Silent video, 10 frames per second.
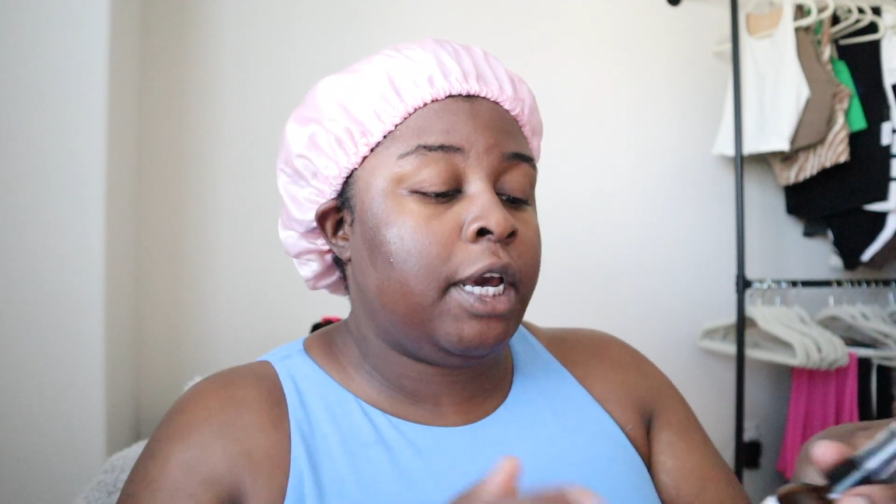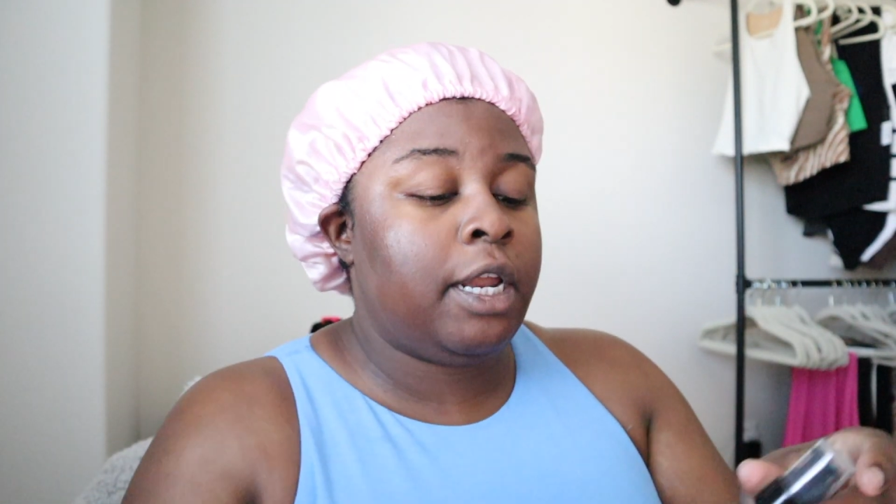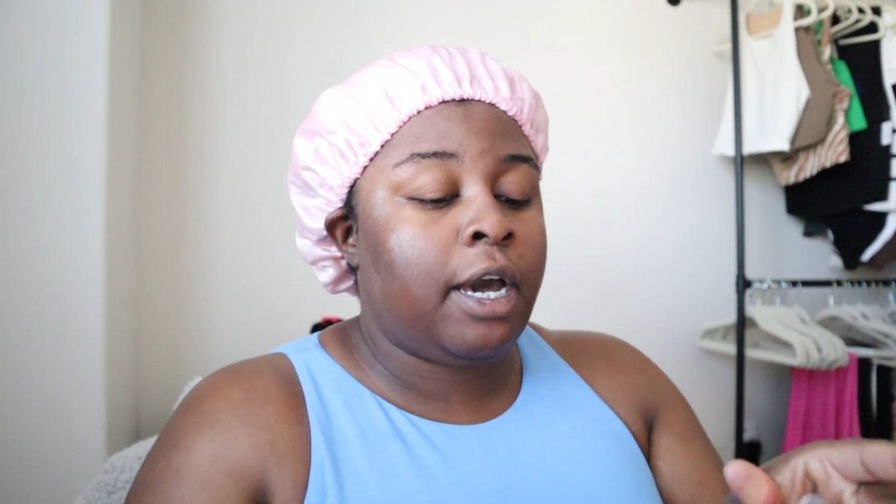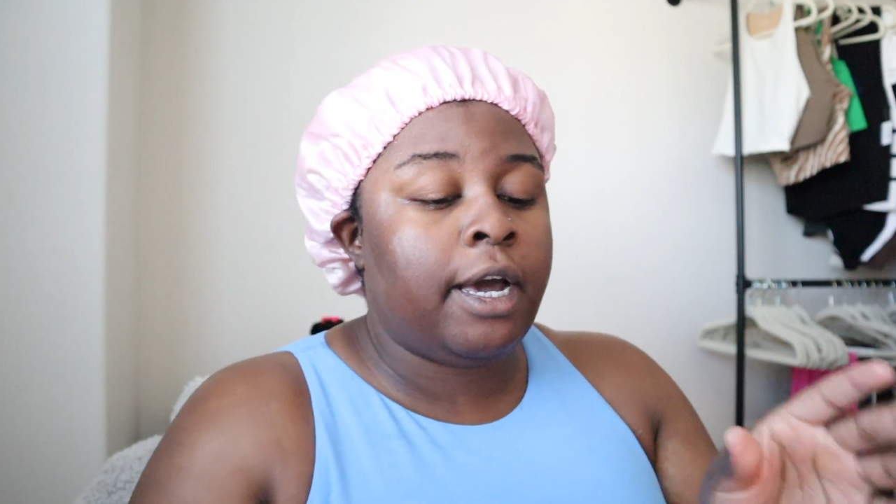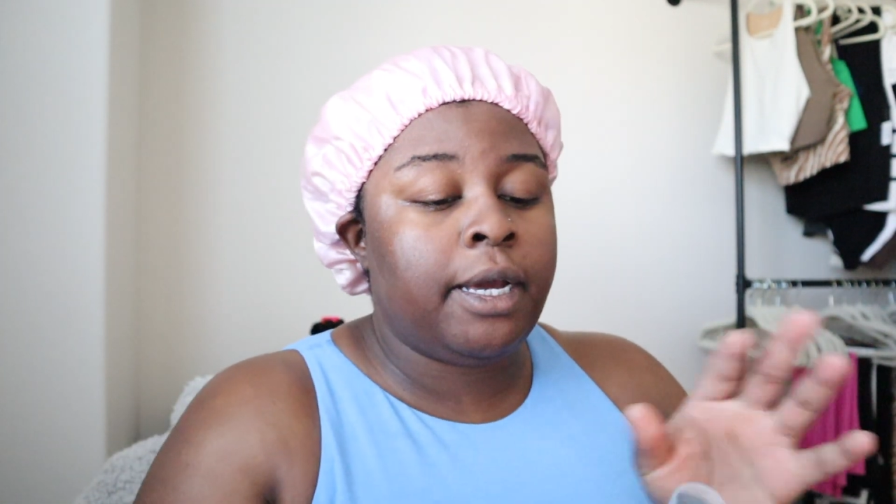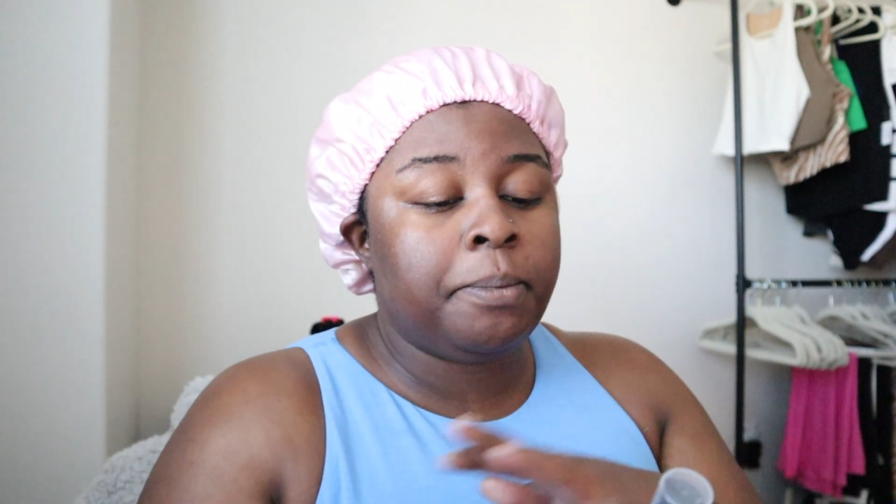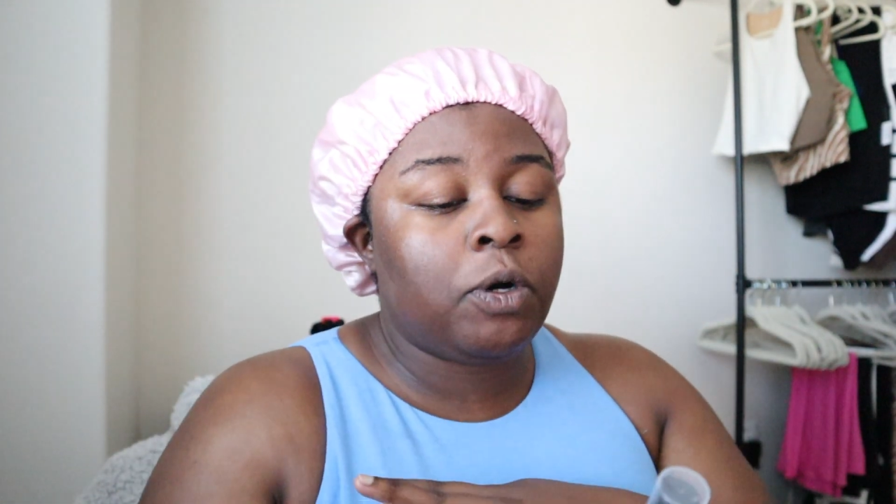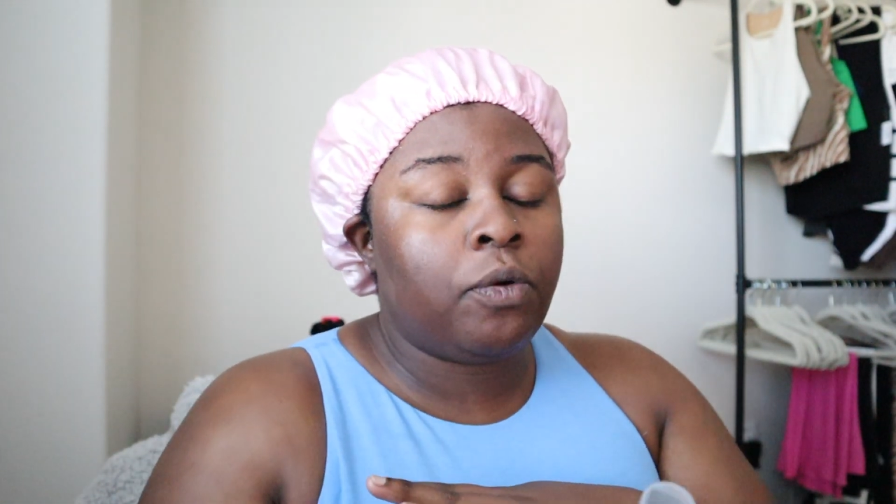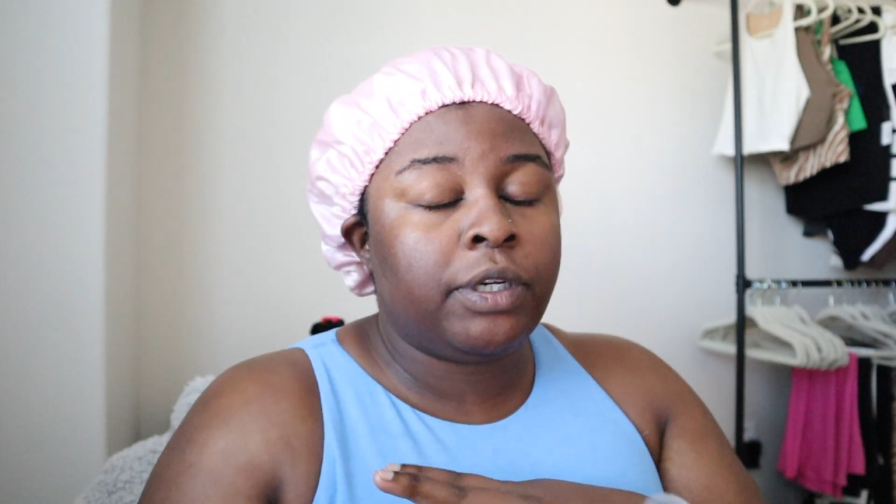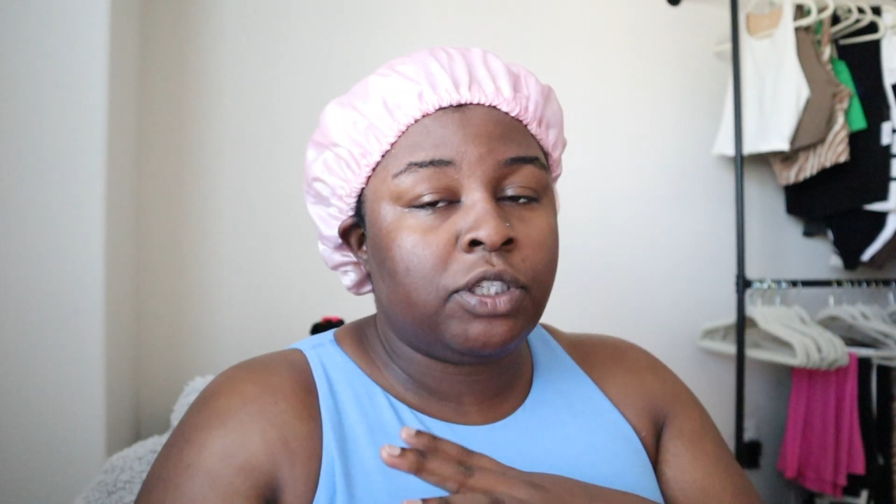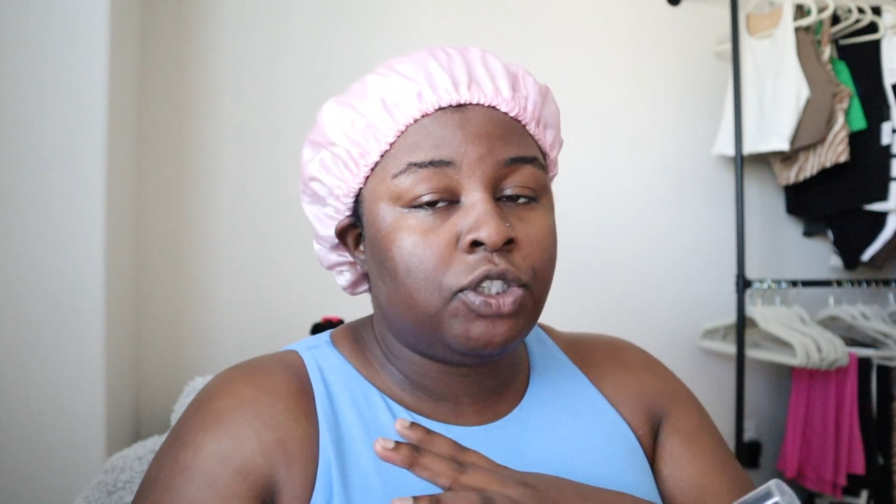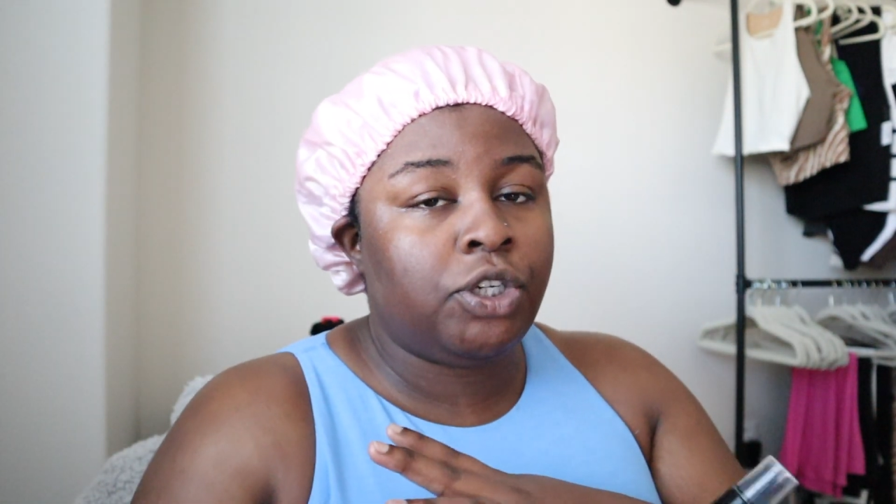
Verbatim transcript: and I am going